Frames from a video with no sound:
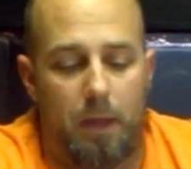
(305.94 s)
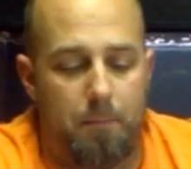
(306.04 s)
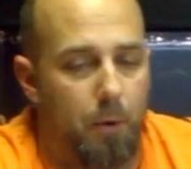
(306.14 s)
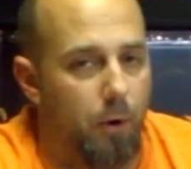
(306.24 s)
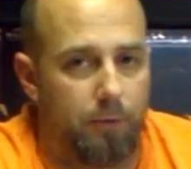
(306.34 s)

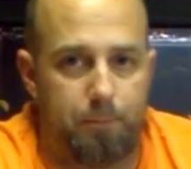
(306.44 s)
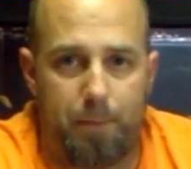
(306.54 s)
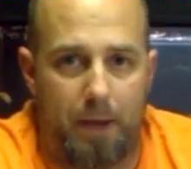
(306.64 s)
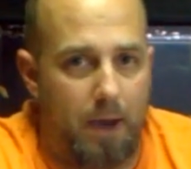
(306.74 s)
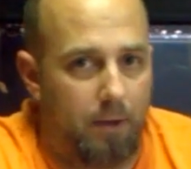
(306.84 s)
And Bonus
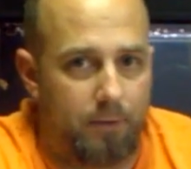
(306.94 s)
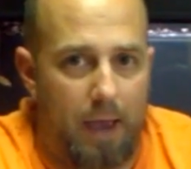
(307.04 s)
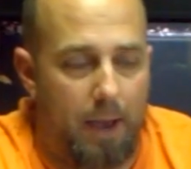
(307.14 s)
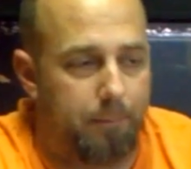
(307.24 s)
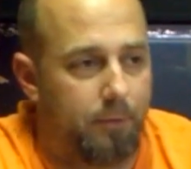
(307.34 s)
peacocks,
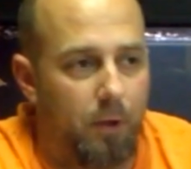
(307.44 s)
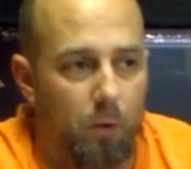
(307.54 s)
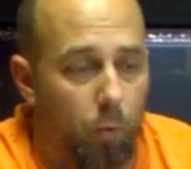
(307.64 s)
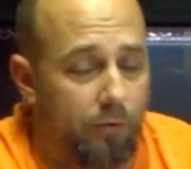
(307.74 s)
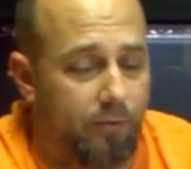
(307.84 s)
haps.
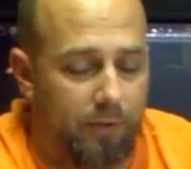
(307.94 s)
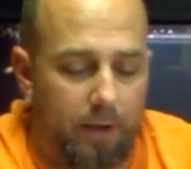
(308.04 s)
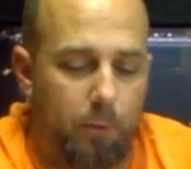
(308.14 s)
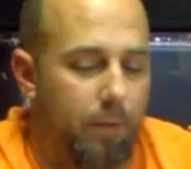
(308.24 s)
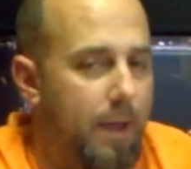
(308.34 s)
We're
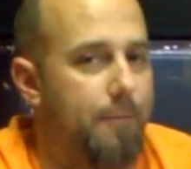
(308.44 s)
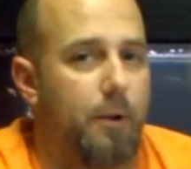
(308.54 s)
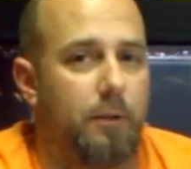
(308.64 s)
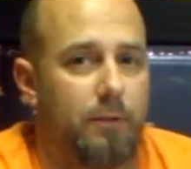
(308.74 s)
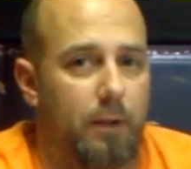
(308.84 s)
sticking with
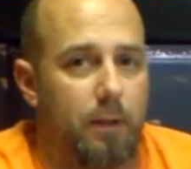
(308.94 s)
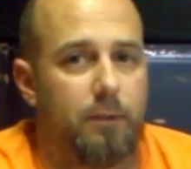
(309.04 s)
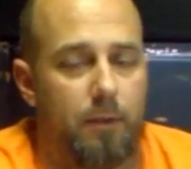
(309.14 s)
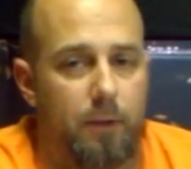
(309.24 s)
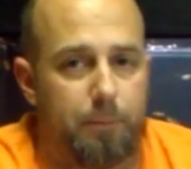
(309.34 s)
African
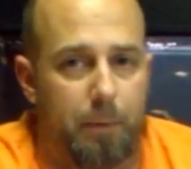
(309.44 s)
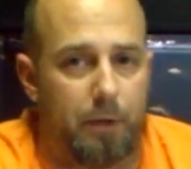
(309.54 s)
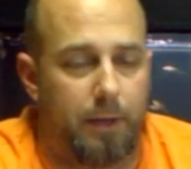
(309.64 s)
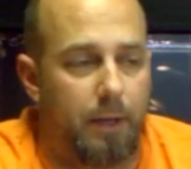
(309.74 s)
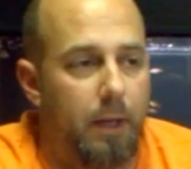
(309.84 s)
cichlids in this
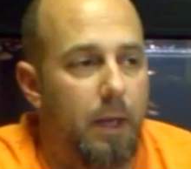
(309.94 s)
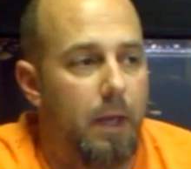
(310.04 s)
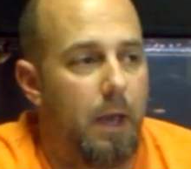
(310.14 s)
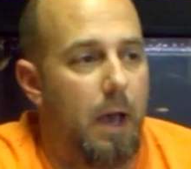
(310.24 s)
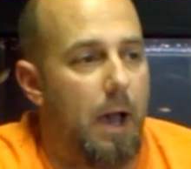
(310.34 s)
building.
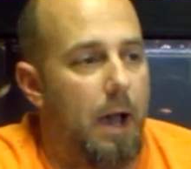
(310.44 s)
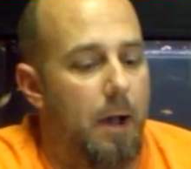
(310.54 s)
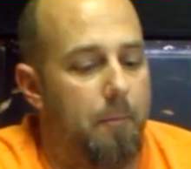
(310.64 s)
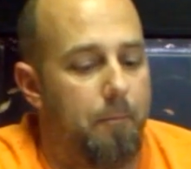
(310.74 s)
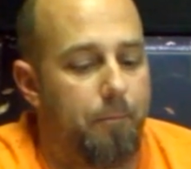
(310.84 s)

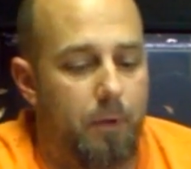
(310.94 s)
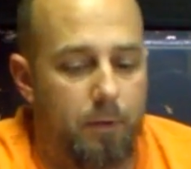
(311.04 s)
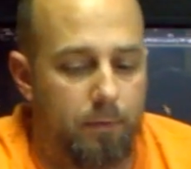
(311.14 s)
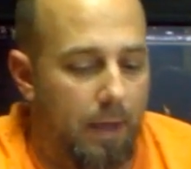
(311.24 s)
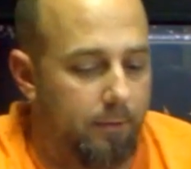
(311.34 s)

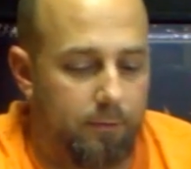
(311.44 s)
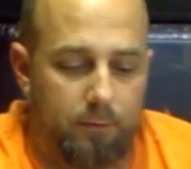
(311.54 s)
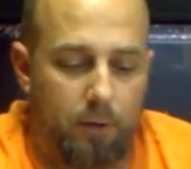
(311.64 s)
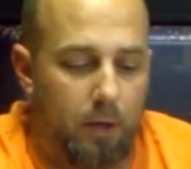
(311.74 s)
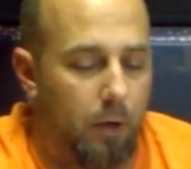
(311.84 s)
That's,
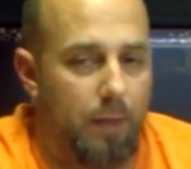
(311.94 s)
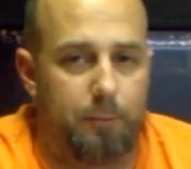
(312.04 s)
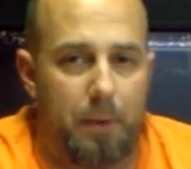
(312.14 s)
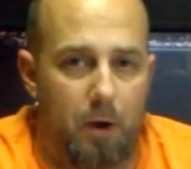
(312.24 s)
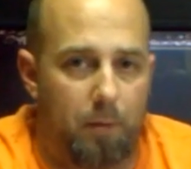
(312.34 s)
you know,
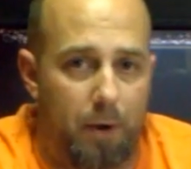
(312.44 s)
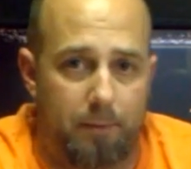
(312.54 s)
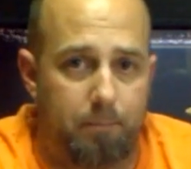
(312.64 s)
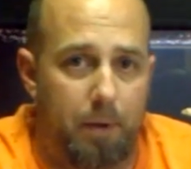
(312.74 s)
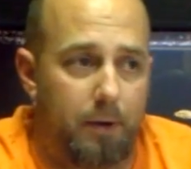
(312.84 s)
that's been our
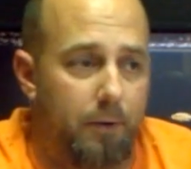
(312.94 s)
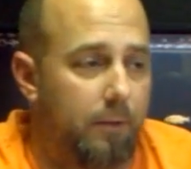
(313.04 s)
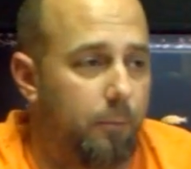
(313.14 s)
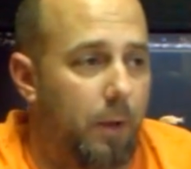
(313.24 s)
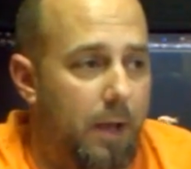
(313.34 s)
bread and butter.
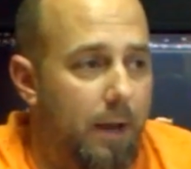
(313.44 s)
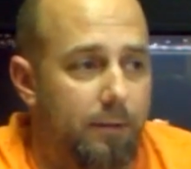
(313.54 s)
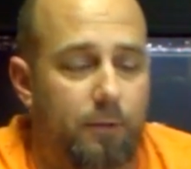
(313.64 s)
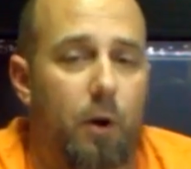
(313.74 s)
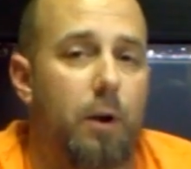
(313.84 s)
That's what got
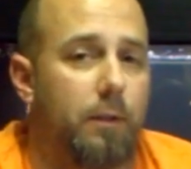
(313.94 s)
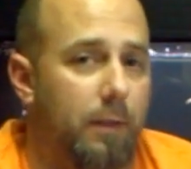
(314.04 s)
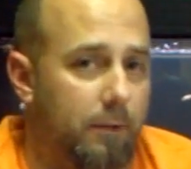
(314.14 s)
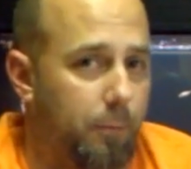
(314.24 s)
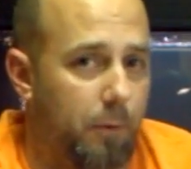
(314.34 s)
us started.
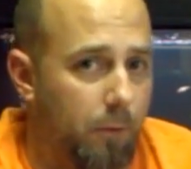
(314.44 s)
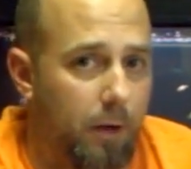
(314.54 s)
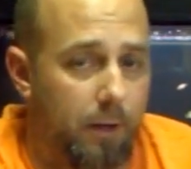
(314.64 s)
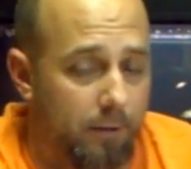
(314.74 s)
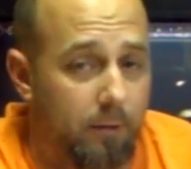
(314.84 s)
That's what we're
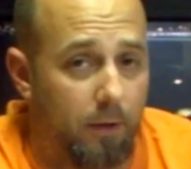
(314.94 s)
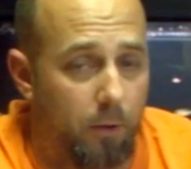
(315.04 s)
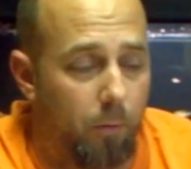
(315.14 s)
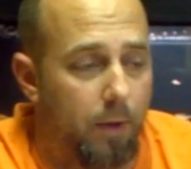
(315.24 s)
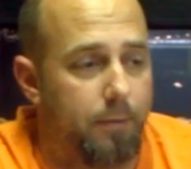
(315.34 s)
going to
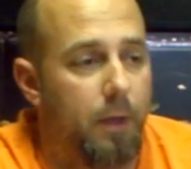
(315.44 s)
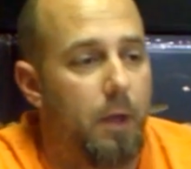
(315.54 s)
continue with.